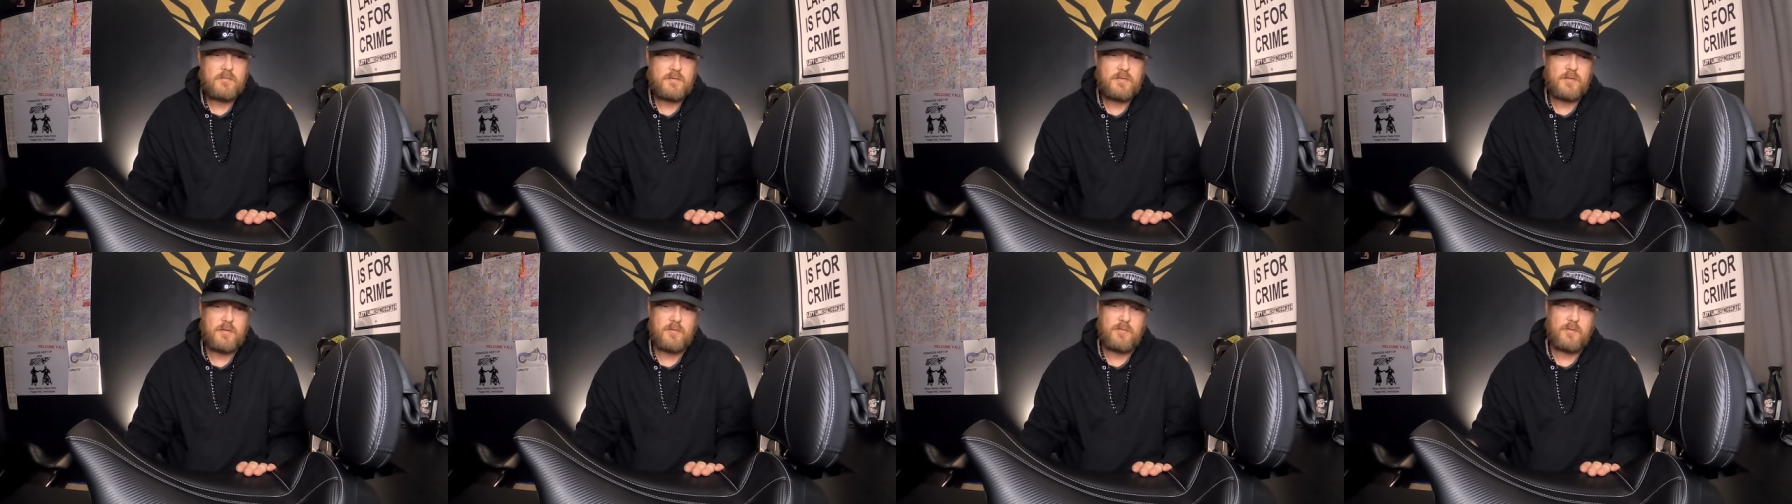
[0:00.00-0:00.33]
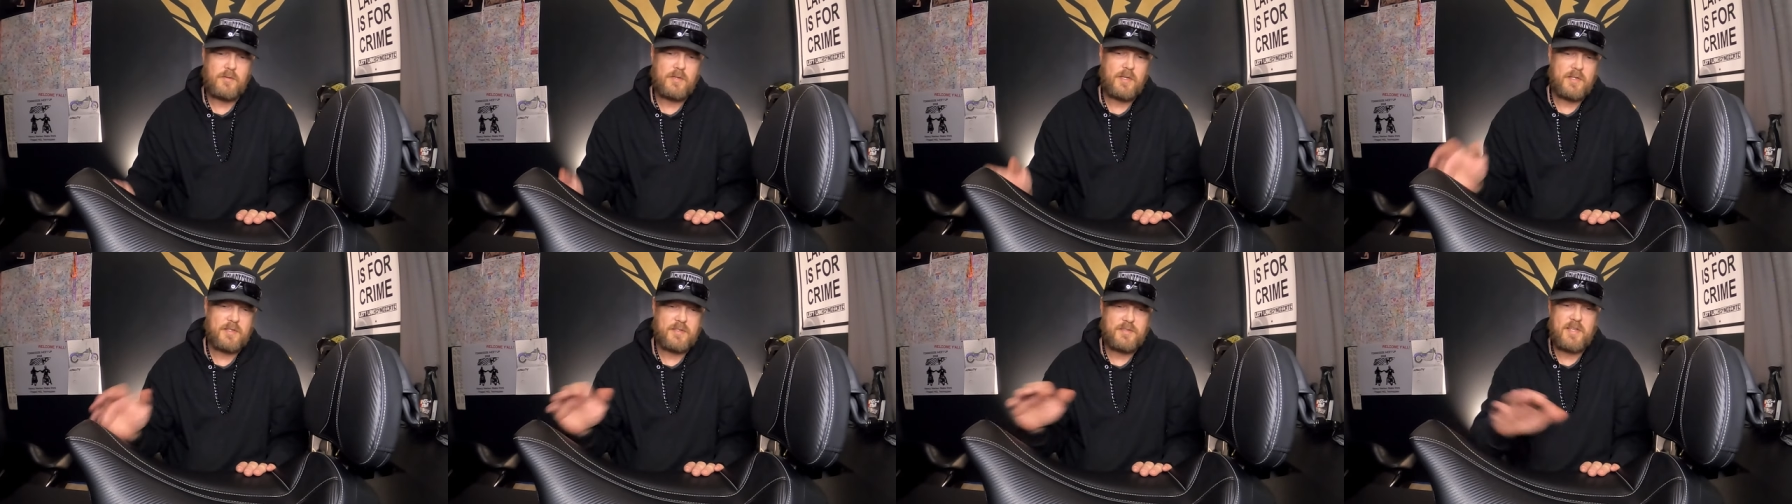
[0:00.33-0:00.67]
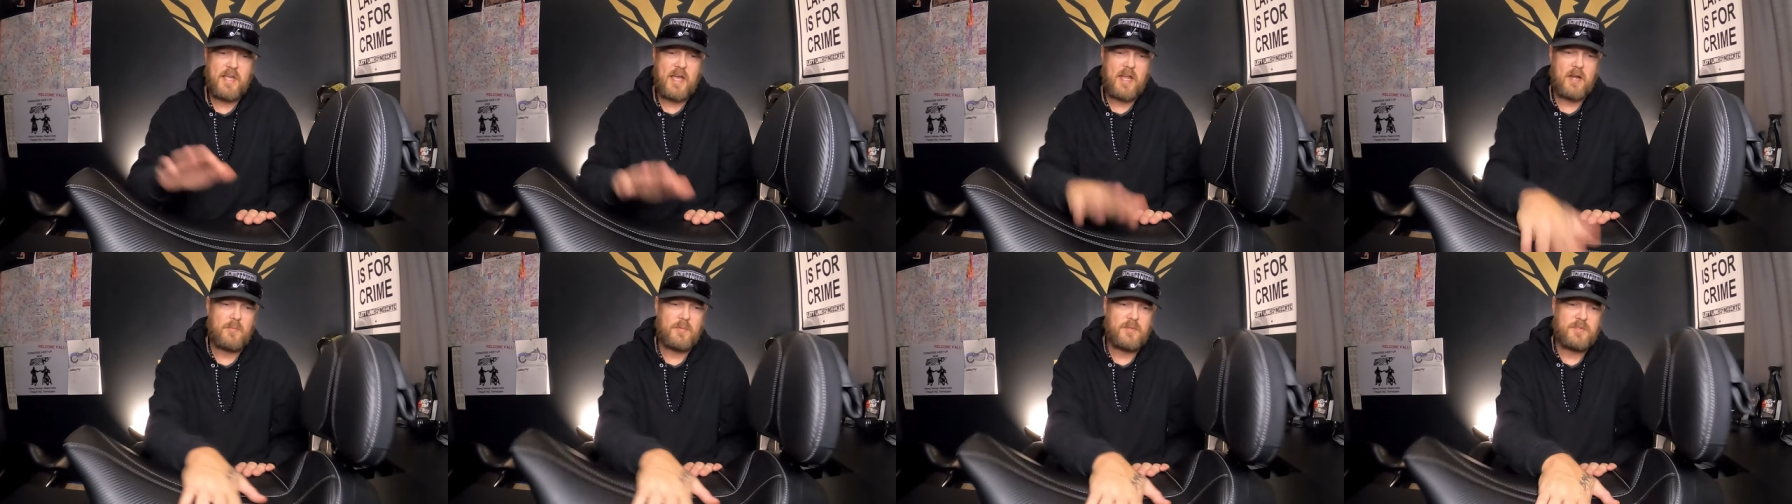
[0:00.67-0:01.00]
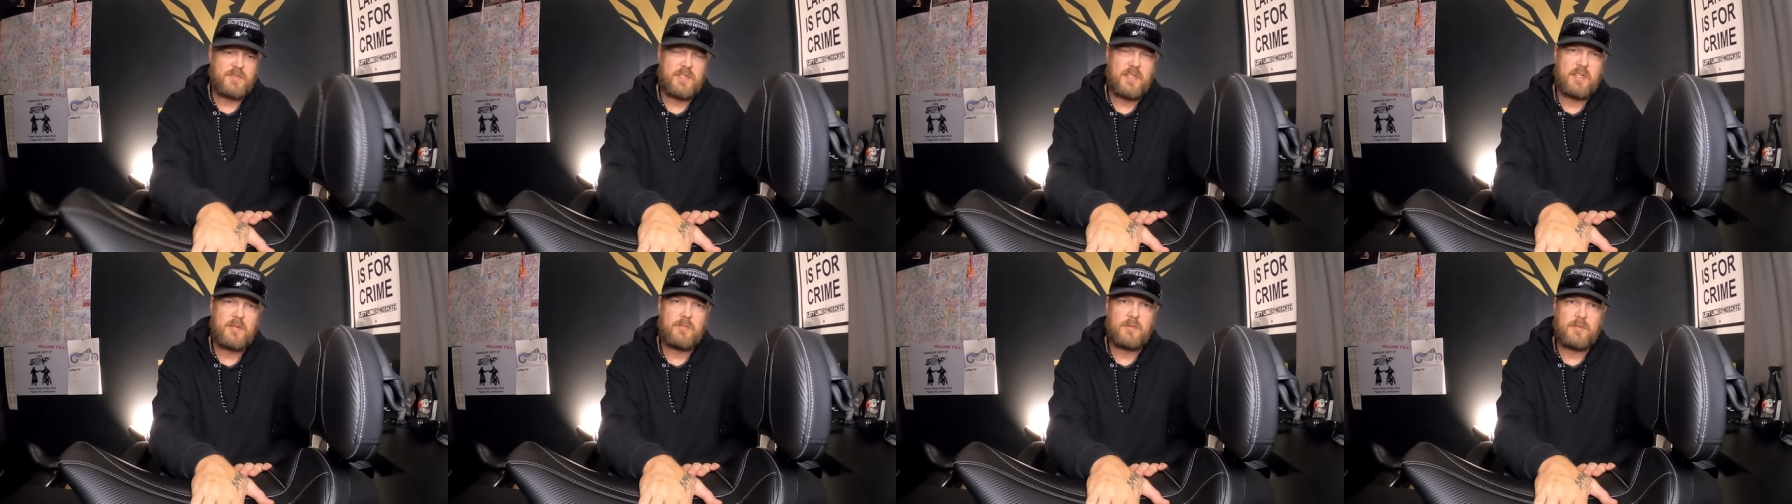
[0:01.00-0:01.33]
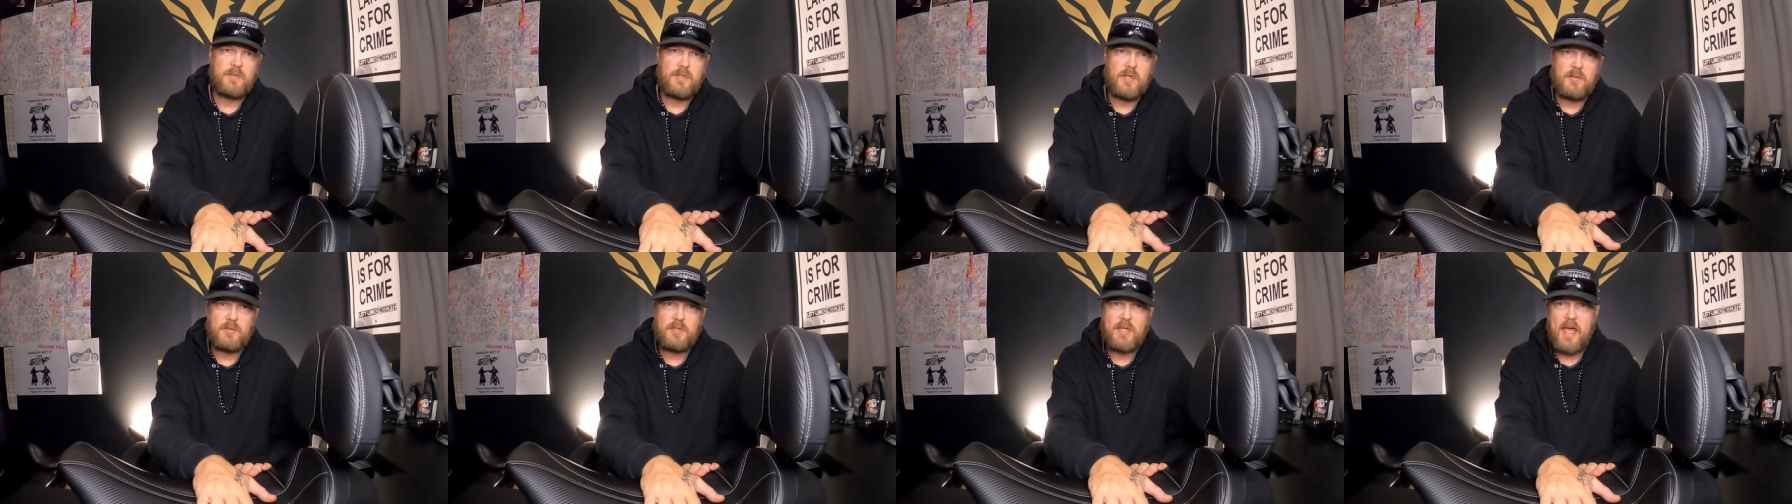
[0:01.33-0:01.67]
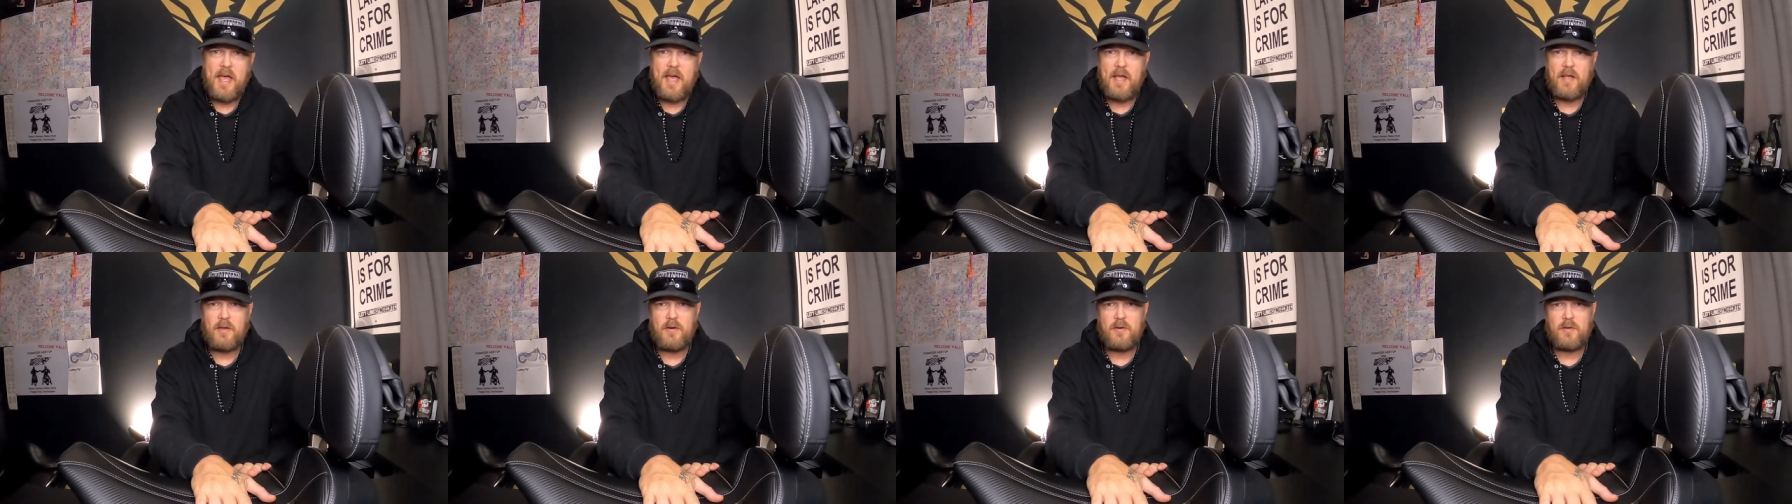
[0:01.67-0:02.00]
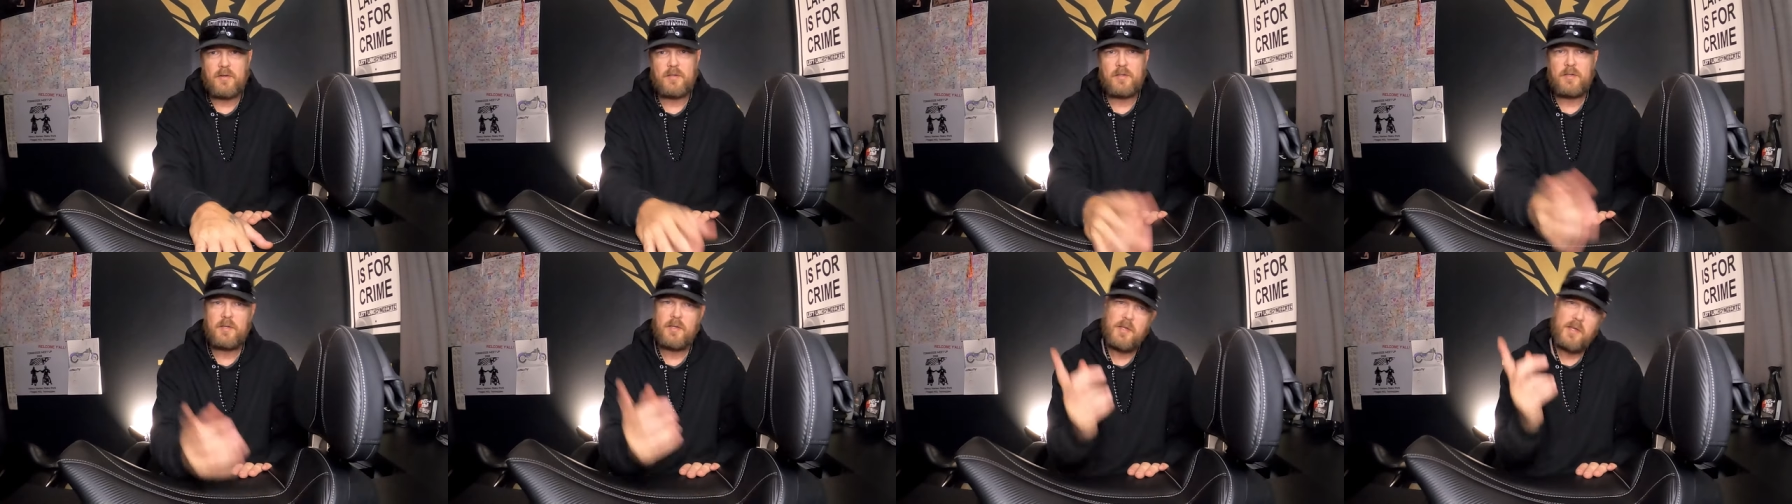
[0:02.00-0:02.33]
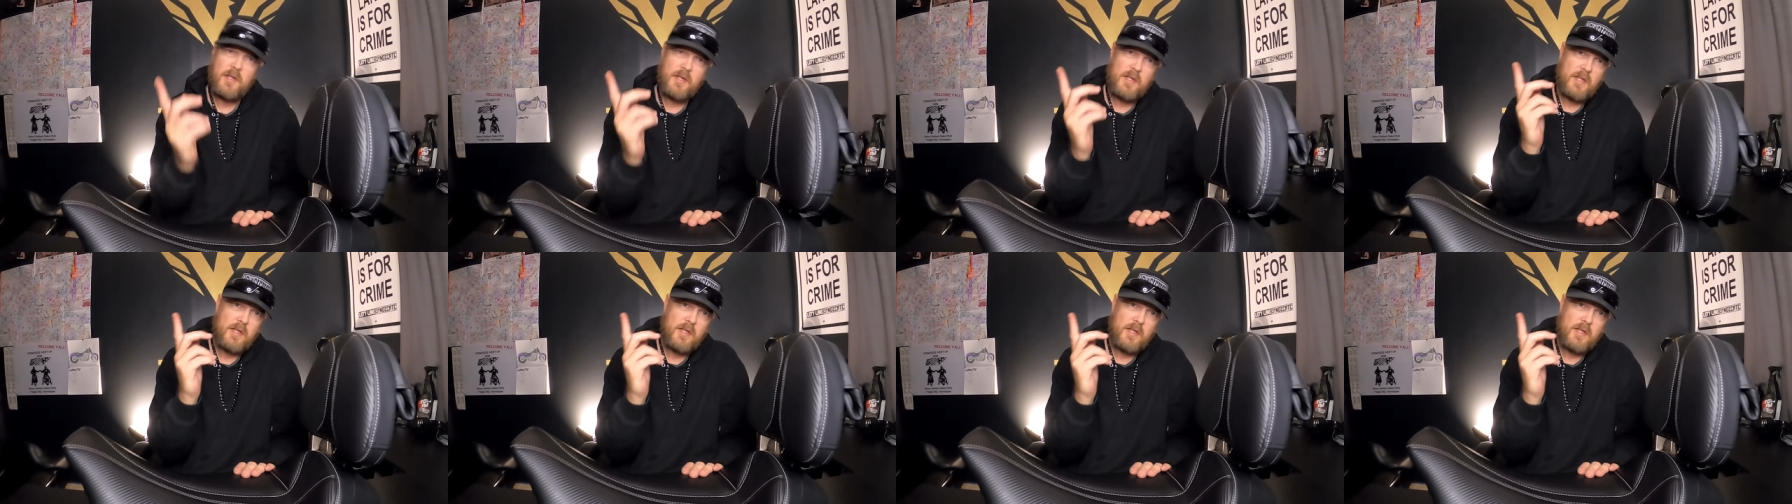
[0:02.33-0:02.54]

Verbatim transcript: So if you get a Saddlemen seat with no tag on it,